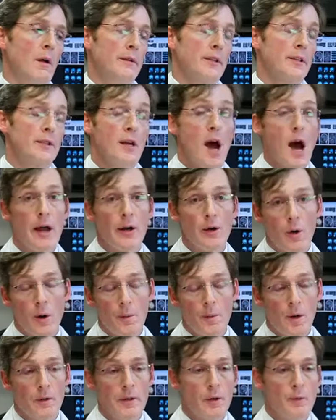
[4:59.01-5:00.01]
it's not
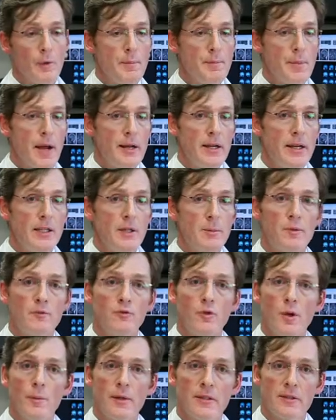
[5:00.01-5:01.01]
normal, then we may need to
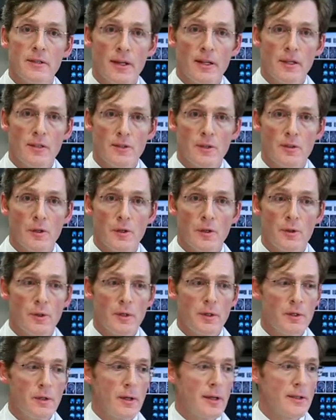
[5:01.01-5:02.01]
perform a second surgery,
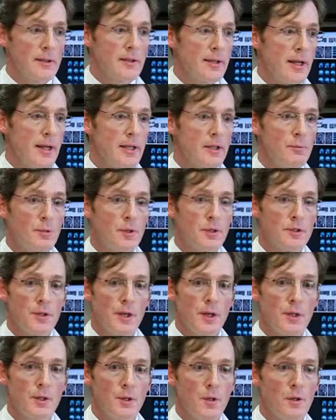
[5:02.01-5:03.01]
and that second
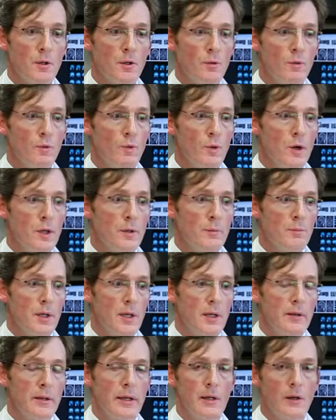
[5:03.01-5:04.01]
procedure would be
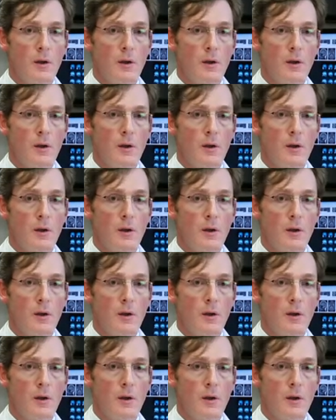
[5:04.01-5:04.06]
the